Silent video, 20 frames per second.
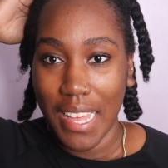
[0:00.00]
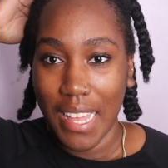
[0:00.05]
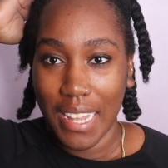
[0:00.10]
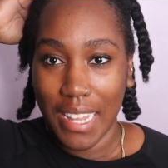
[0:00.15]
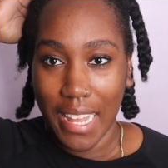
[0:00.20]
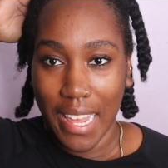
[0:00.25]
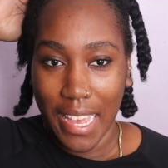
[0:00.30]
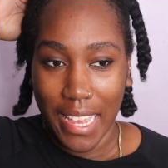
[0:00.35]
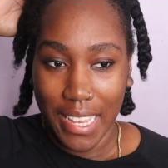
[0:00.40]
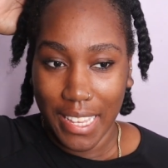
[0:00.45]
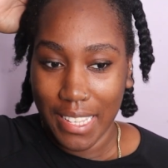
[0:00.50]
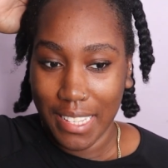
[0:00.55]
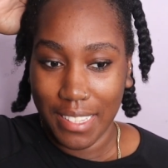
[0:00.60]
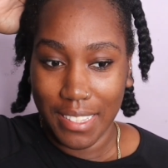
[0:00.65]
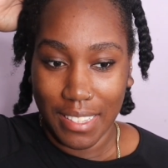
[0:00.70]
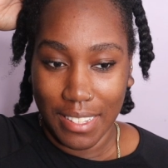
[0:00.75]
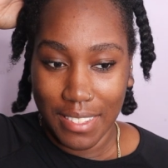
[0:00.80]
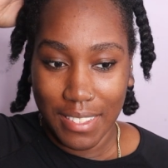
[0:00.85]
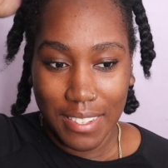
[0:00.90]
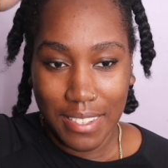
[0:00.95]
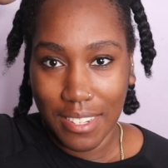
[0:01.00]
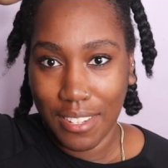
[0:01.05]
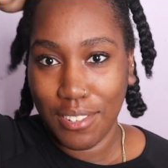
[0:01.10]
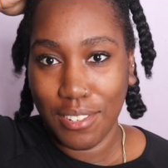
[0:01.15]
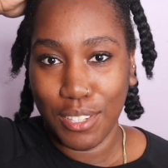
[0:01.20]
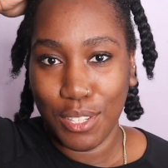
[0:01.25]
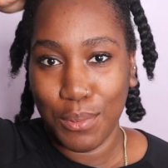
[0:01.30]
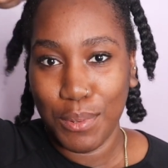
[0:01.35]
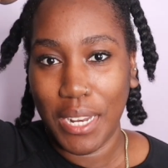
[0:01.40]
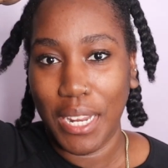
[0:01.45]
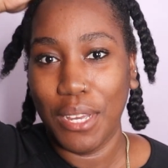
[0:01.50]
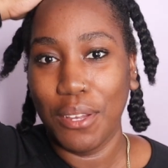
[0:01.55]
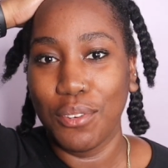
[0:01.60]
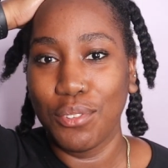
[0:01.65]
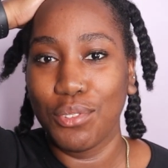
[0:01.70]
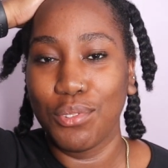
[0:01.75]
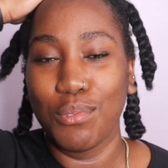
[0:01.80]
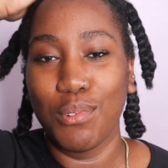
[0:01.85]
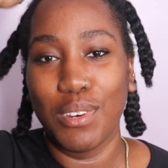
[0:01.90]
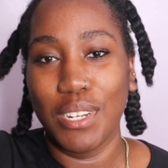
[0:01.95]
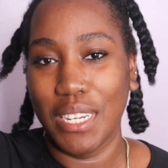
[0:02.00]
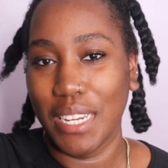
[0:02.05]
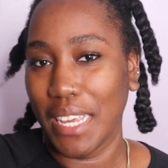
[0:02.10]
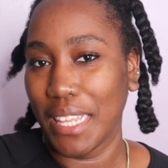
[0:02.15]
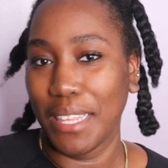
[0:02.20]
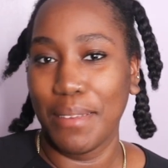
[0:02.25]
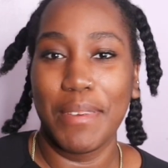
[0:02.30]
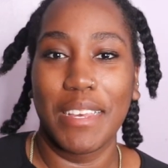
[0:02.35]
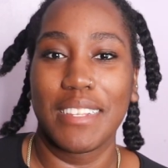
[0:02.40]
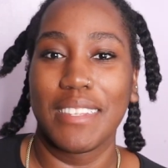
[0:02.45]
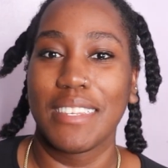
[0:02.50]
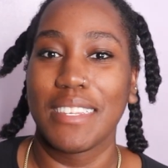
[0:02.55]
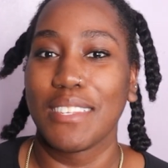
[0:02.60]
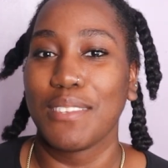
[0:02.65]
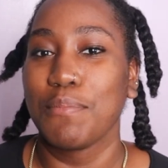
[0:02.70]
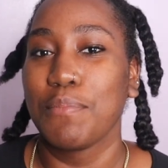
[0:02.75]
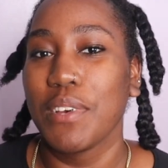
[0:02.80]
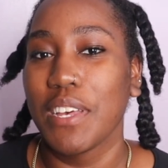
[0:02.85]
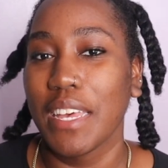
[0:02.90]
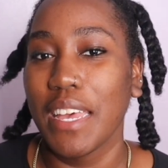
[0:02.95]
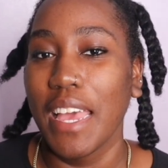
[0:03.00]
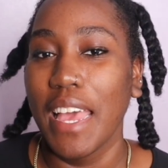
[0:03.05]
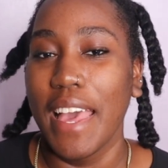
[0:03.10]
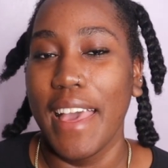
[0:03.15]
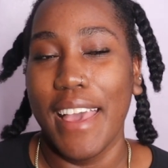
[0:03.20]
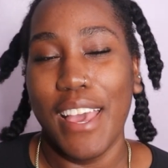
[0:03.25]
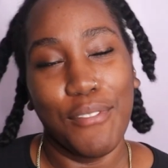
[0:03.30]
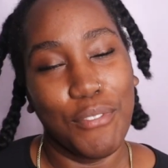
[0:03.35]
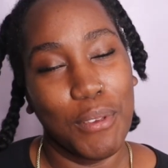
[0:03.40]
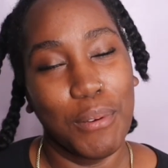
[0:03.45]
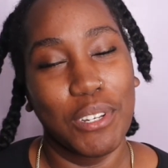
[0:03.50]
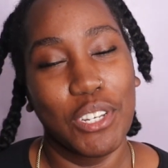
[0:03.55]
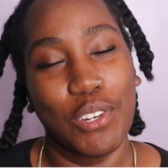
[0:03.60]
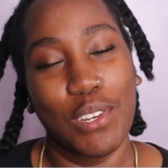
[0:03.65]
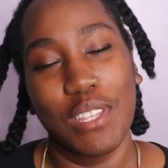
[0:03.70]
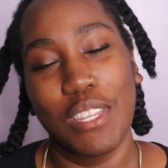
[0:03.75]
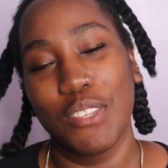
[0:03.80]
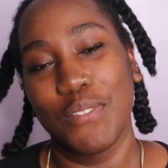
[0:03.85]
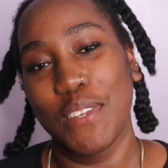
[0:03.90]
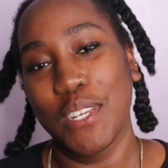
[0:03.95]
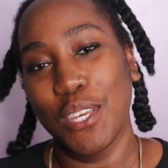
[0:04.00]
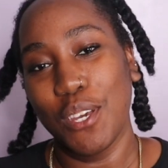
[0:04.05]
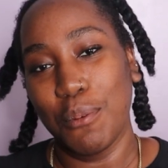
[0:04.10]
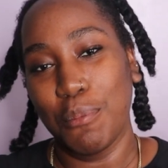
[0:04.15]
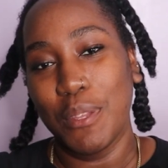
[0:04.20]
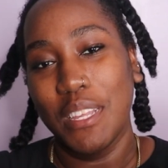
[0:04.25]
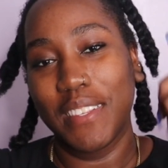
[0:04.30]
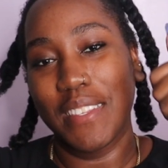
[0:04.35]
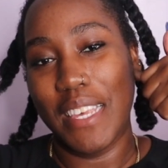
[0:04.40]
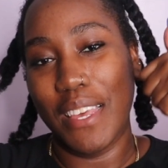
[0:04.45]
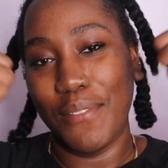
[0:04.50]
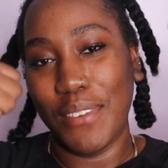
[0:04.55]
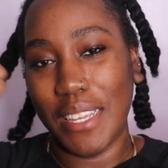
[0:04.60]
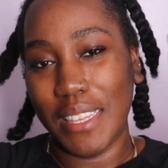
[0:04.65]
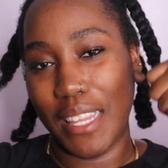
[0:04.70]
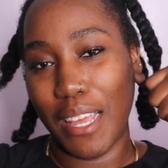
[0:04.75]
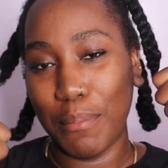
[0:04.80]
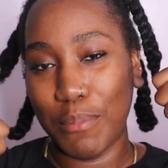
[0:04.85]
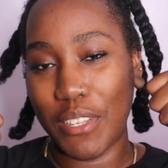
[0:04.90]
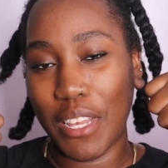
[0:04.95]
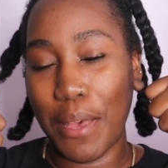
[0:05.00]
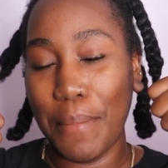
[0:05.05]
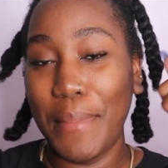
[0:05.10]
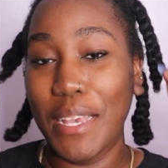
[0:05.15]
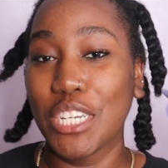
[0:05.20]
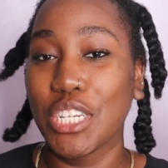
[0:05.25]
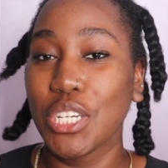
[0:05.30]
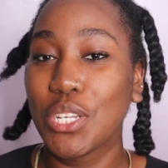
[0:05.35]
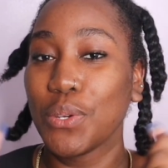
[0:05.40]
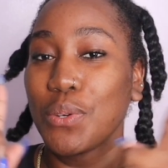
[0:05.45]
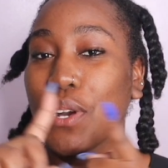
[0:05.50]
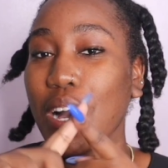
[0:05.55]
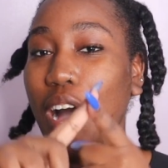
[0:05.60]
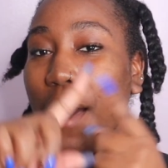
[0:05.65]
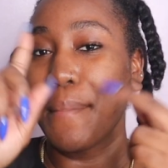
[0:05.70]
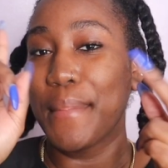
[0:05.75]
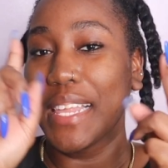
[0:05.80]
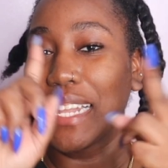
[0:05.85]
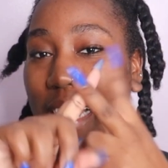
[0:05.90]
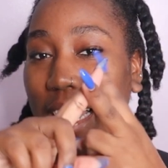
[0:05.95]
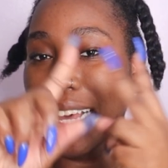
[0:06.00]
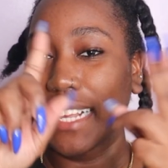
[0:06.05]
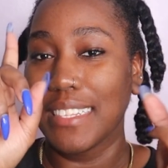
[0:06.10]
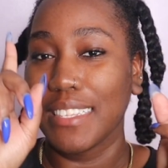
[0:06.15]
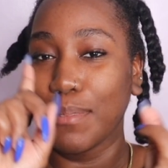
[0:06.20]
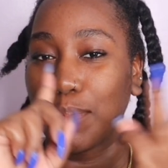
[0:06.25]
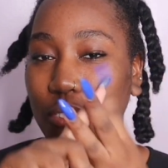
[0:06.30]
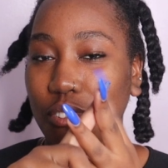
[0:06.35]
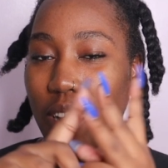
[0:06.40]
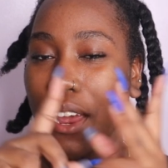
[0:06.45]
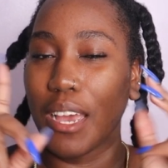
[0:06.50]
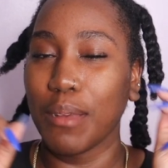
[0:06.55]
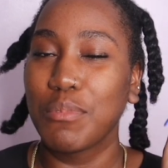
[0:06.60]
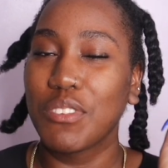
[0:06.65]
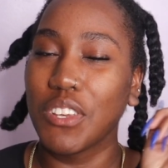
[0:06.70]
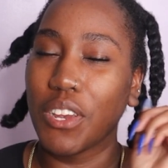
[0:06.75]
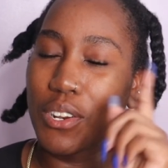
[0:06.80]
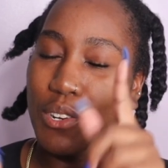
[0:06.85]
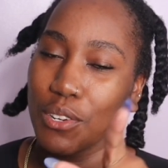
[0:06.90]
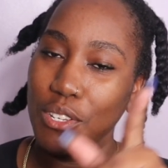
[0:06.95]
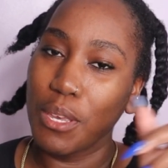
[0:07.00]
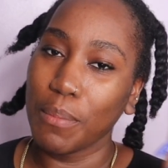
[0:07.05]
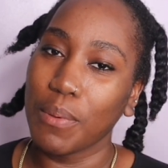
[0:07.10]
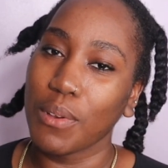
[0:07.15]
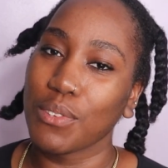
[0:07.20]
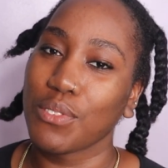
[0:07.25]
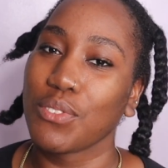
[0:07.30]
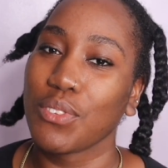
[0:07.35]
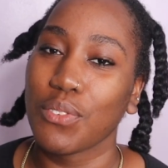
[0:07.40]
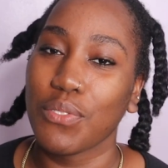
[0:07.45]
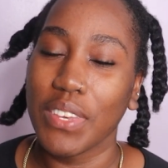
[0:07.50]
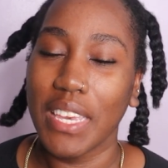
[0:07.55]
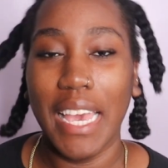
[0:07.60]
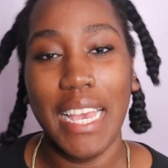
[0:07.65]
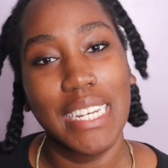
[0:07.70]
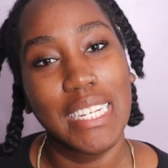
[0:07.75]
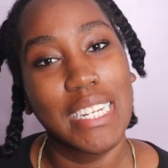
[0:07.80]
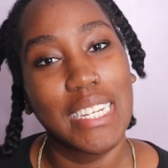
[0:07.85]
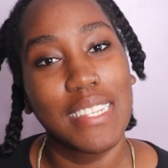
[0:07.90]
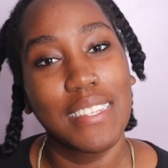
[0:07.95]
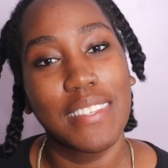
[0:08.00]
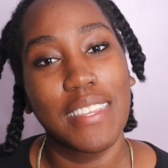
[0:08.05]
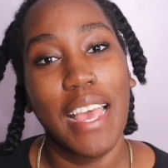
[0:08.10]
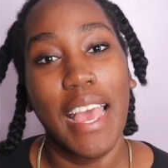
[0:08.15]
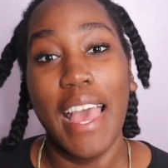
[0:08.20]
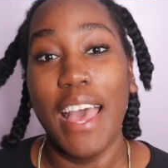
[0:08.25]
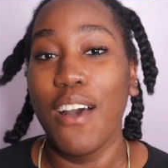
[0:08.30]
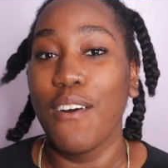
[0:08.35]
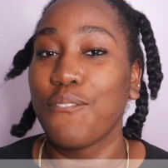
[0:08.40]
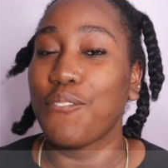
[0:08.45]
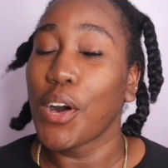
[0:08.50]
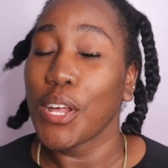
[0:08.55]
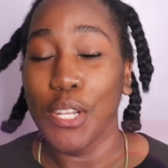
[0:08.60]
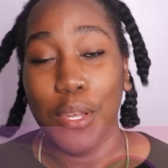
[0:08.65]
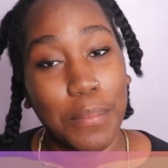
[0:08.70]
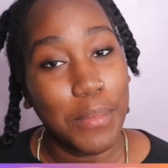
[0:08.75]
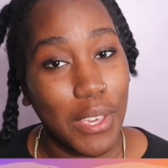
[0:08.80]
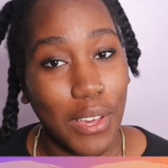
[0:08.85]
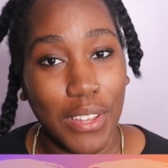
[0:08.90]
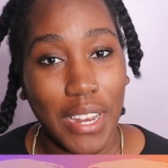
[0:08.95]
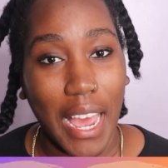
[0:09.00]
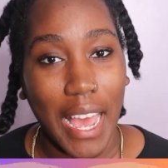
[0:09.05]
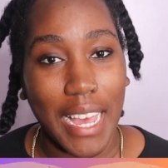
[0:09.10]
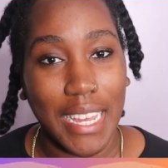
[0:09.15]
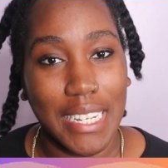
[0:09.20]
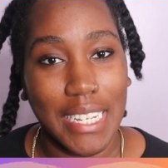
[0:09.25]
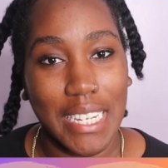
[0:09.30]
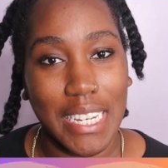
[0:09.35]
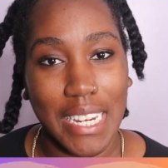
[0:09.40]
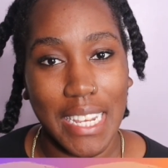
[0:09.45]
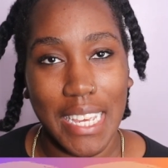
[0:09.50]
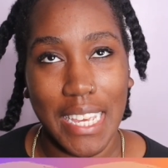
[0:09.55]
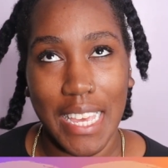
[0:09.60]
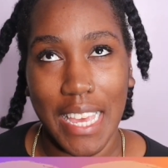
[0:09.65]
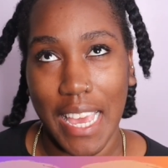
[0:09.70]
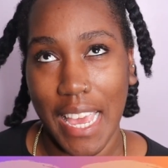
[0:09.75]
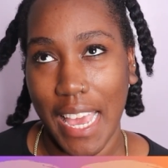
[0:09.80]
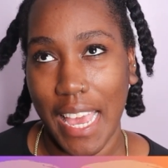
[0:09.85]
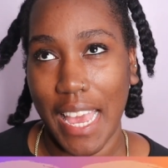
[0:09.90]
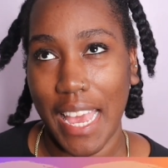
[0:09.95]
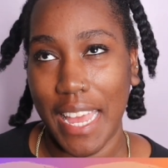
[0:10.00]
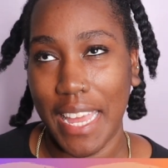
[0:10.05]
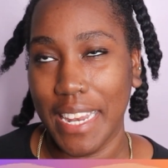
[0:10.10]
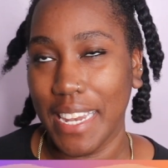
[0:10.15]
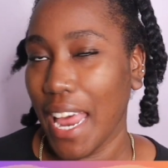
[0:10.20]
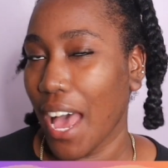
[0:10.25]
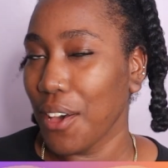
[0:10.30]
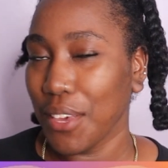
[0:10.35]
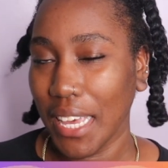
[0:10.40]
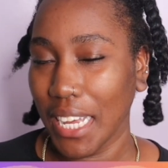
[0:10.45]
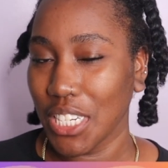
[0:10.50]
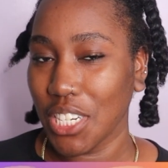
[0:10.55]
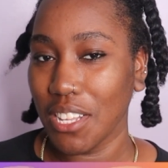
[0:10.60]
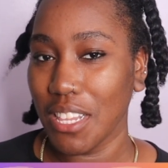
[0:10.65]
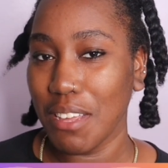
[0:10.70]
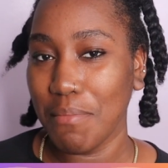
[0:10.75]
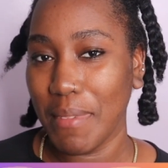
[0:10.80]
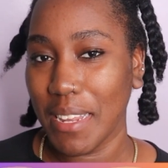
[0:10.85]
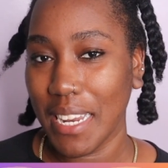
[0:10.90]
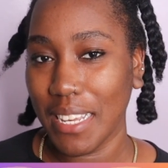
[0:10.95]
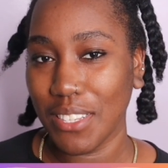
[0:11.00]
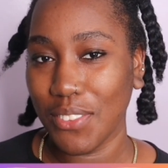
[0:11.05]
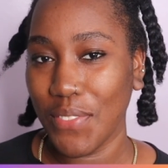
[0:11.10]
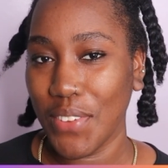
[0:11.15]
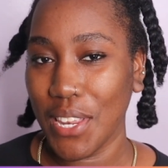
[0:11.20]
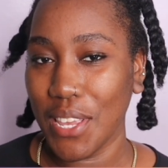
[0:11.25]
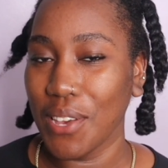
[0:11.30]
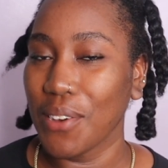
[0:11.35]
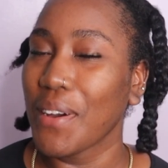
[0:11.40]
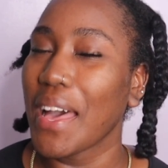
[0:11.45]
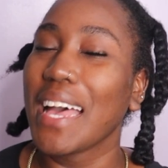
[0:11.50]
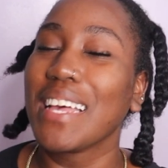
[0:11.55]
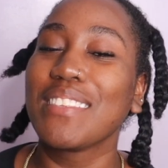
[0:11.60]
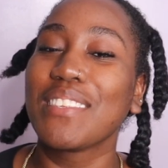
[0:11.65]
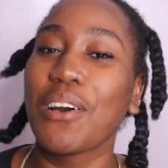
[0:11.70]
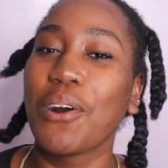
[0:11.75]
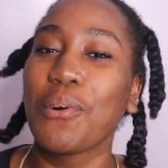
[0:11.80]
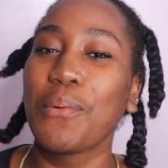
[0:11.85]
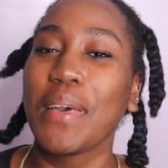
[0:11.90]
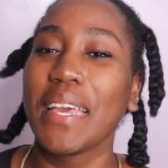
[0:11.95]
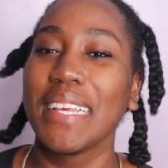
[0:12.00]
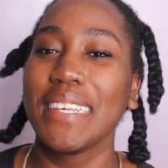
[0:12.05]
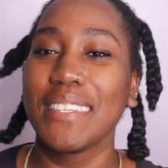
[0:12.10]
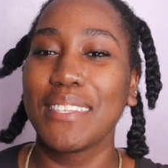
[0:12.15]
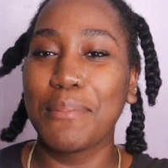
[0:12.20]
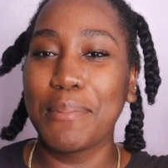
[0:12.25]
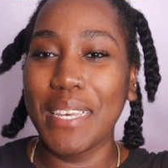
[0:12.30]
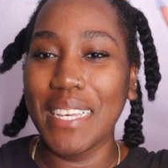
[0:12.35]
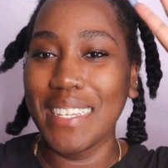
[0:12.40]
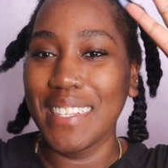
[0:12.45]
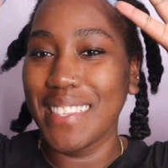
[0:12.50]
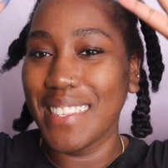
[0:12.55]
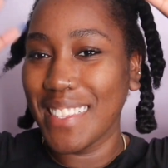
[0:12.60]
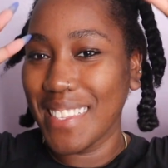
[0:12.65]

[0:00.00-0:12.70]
Like, this is literally what I go through on a daily basis. But if you enjoyed this video, please give it a thumbs up. Make sure you comment, like, and subscribe. Turn on your post notifications. Follow me on IG, and I'll catch y'all in my next video. As always, peace.